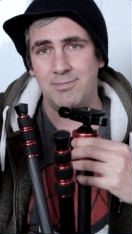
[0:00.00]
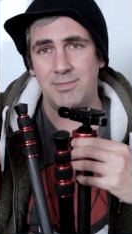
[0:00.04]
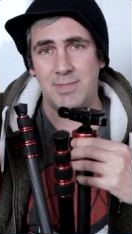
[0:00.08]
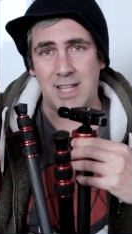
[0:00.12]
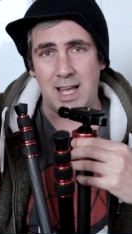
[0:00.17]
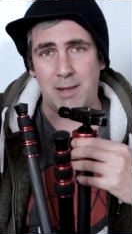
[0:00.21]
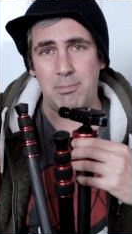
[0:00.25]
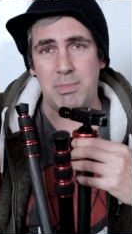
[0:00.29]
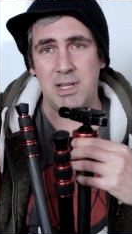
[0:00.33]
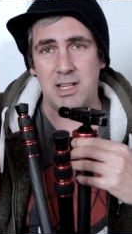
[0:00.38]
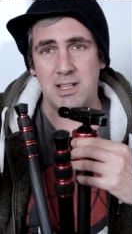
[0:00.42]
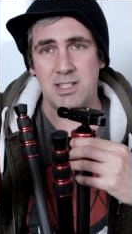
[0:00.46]

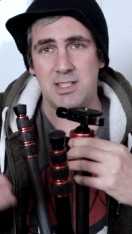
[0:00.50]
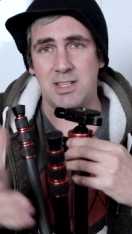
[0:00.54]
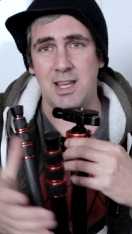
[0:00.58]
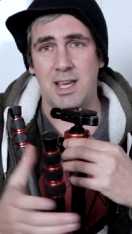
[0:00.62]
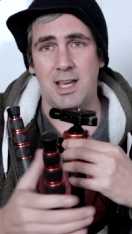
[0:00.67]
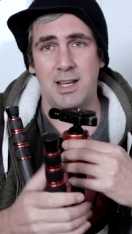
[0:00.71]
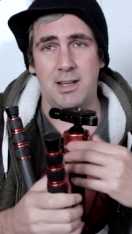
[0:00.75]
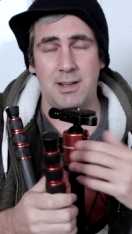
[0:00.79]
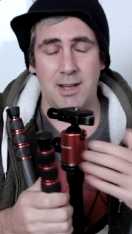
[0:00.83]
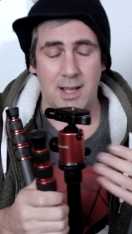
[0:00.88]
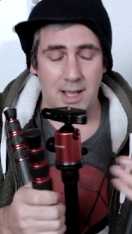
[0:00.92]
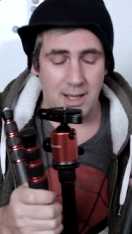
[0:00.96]
that being
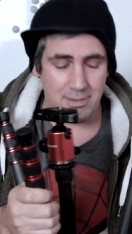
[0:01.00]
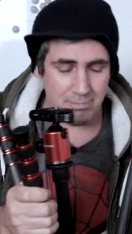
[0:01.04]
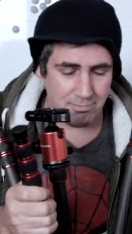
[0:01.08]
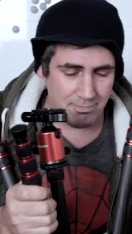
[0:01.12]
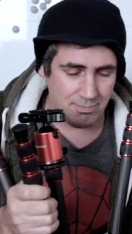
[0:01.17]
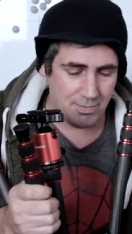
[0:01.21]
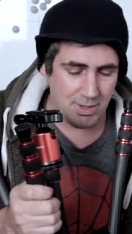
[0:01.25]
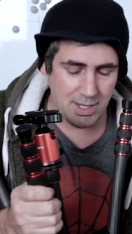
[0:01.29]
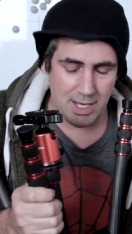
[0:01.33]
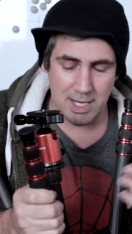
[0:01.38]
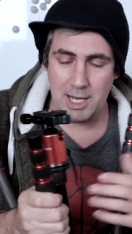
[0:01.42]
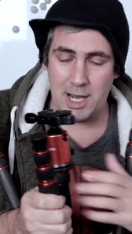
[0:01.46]
said,
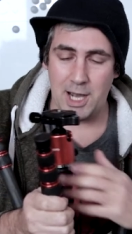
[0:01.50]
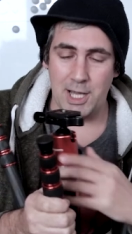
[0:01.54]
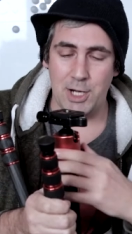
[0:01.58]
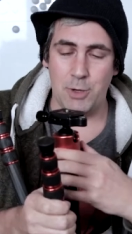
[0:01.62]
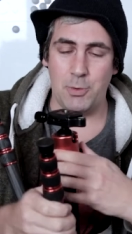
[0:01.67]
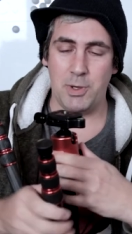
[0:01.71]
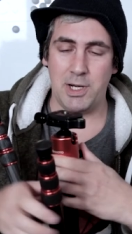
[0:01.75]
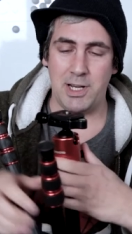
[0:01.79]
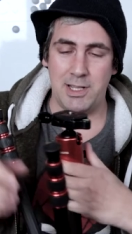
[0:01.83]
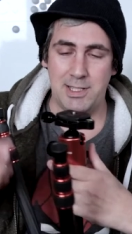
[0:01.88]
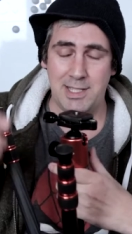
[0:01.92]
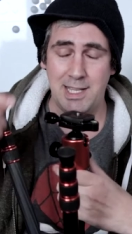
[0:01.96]
I kind
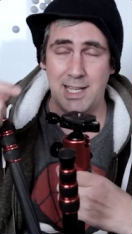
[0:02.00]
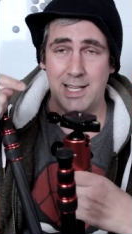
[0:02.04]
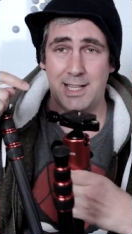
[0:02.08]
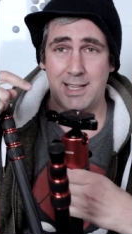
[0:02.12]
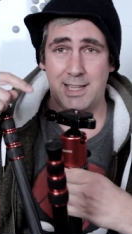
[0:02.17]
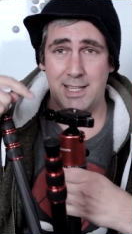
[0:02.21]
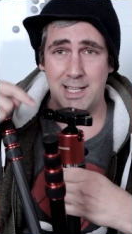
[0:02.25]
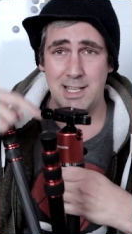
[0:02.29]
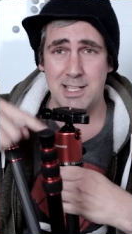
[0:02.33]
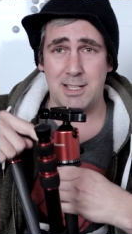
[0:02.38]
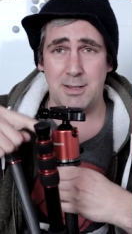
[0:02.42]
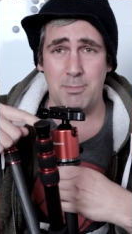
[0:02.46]
of want to
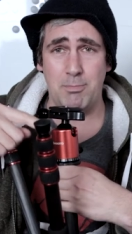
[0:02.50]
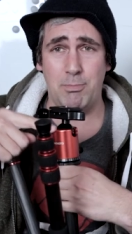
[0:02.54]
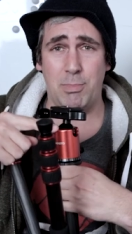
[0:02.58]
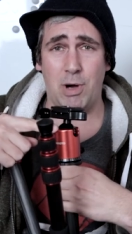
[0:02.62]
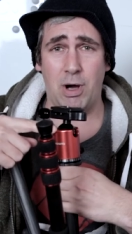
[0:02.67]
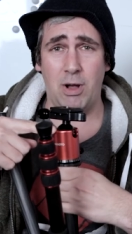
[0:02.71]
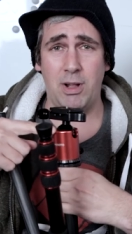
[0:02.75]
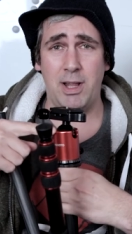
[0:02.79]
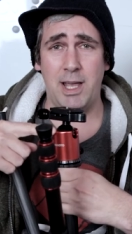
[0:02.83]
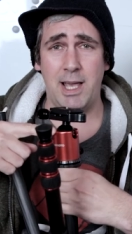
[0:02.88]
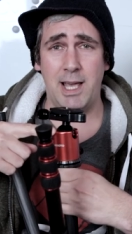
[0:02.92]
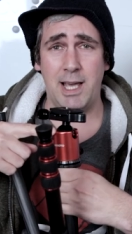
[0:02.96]
take this
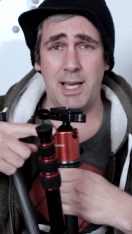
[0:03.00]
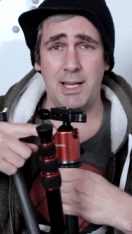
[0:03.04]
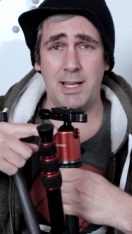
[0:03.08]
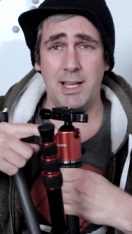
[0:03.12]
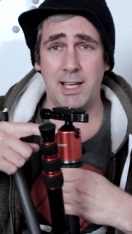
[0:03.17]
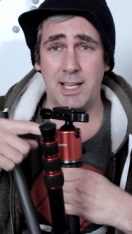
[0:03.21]
ball head.